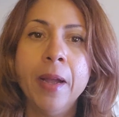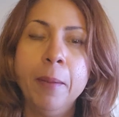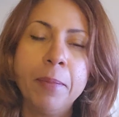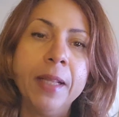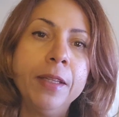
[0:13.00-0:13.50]

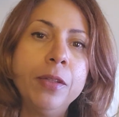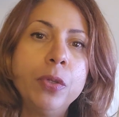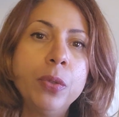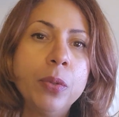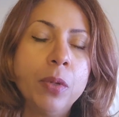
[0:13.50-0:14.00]
I'm planning
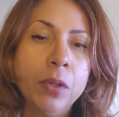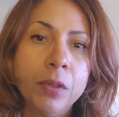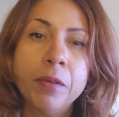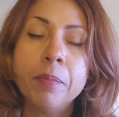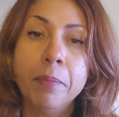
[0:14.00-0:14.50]
to do
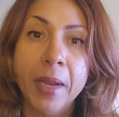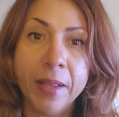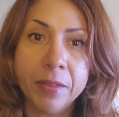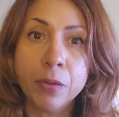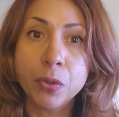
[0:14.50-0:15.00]
other
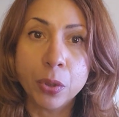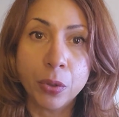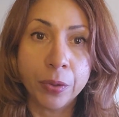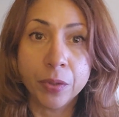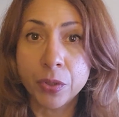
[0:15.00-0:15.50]
math
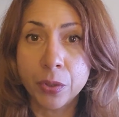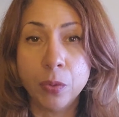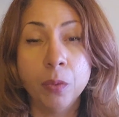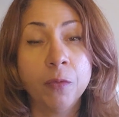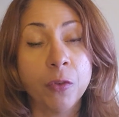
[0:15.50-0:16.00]
tutorials
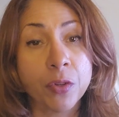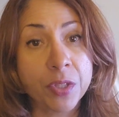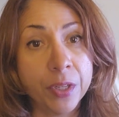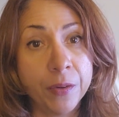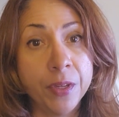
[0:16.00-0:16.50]
too for
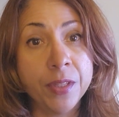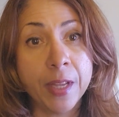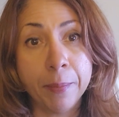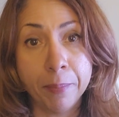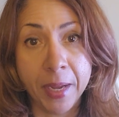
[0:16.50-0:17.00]
series
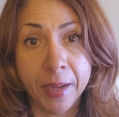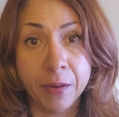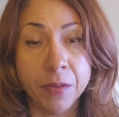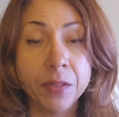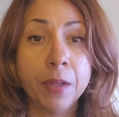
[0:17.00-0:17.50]
and
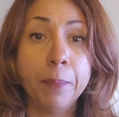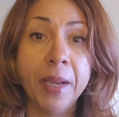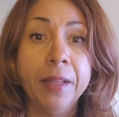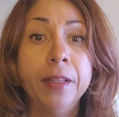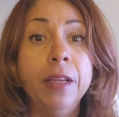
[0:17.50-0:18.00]
patterns
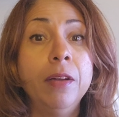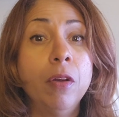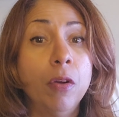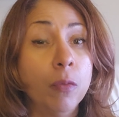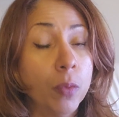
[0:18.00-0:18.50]
depending
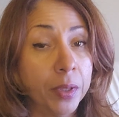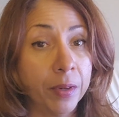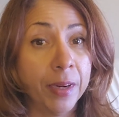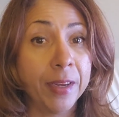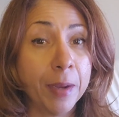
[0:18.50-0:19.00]
on
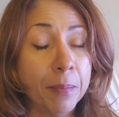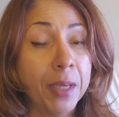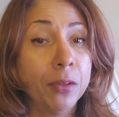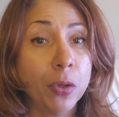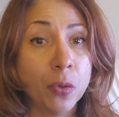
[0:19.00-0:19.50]
whether I can
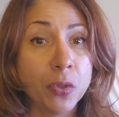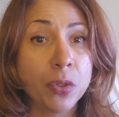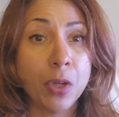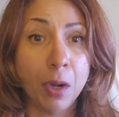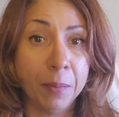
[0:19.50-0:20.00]
make
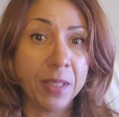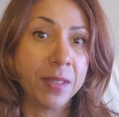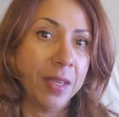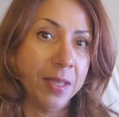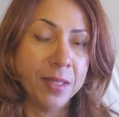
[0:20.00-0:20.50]
those
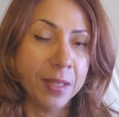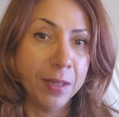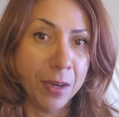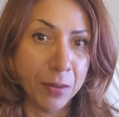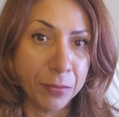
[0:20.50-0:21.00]
topics easy
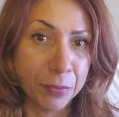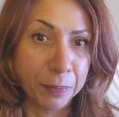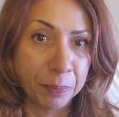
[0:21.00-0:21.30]
enough.